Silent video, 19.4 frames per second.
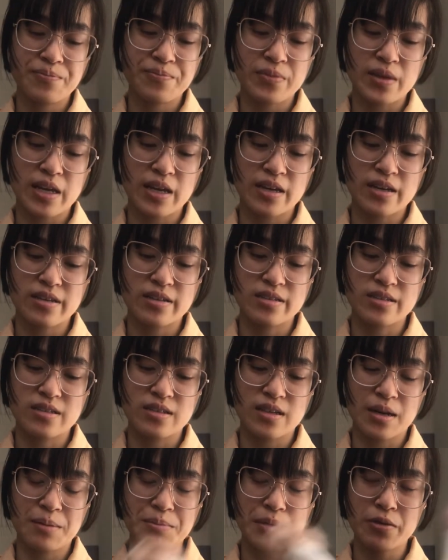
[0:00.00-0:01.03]
And
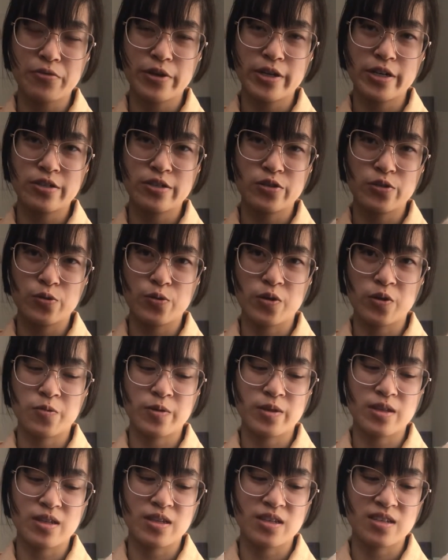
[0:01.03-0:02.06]
I'm not ready to work
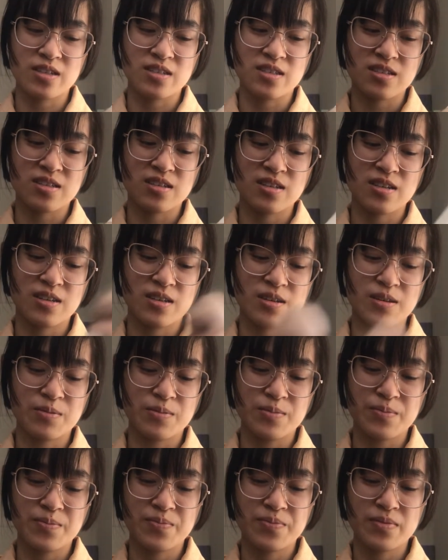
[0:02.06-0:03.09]
with this
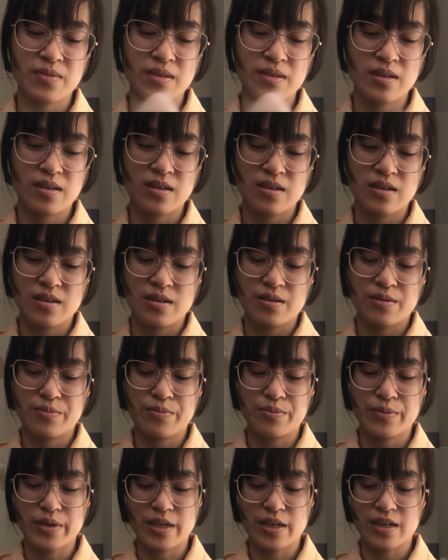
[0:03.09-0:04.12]

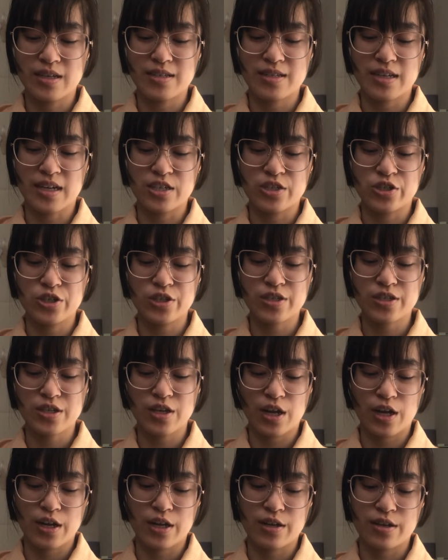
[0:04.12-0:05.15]
because I just
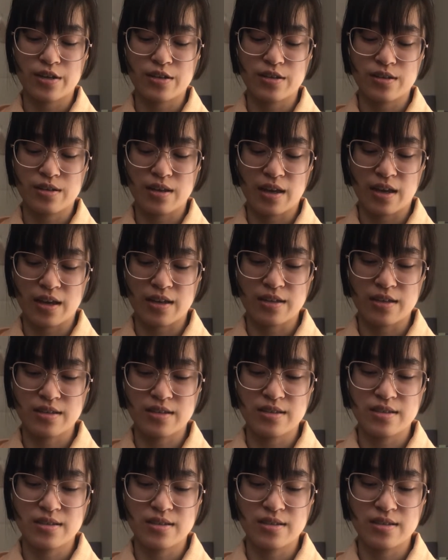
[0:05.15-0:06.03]
got it, and